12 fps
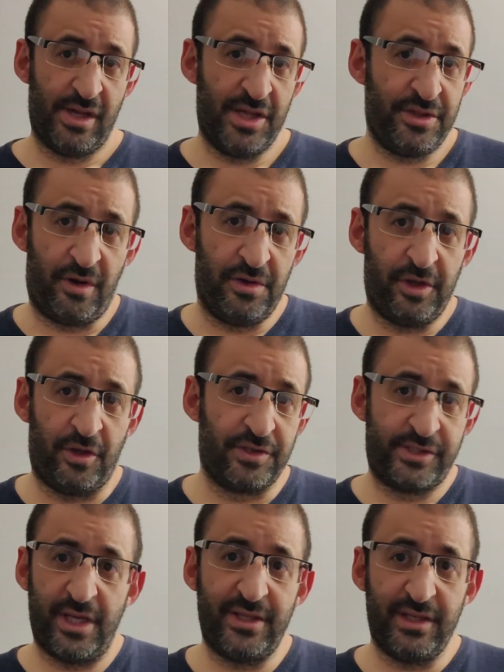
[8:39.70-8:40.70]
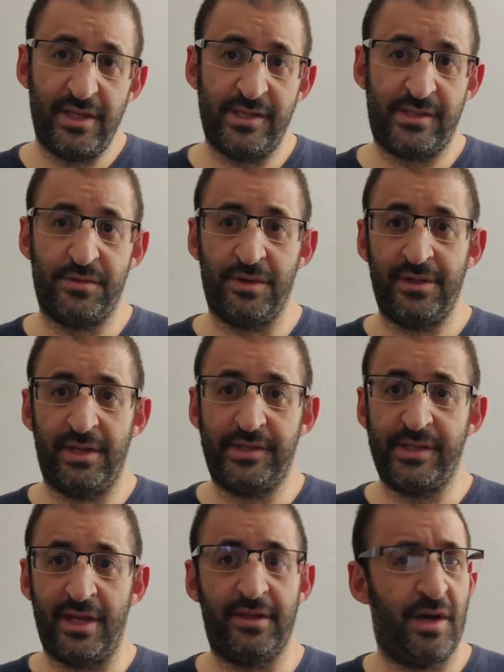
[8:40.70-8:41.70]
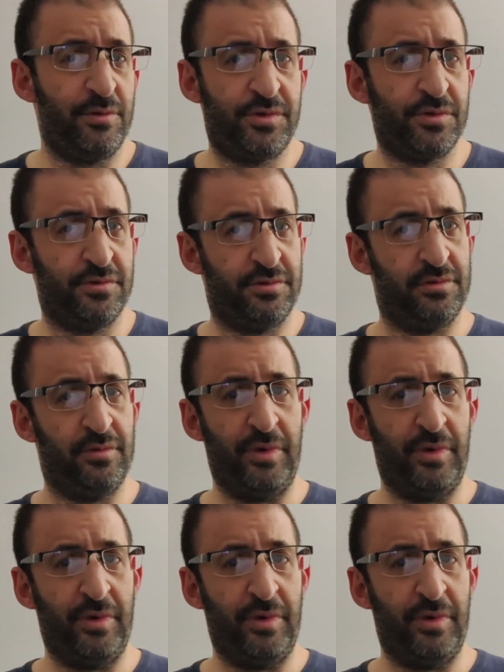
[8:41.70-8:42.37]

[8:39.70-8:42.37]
And the only concern is to understand how to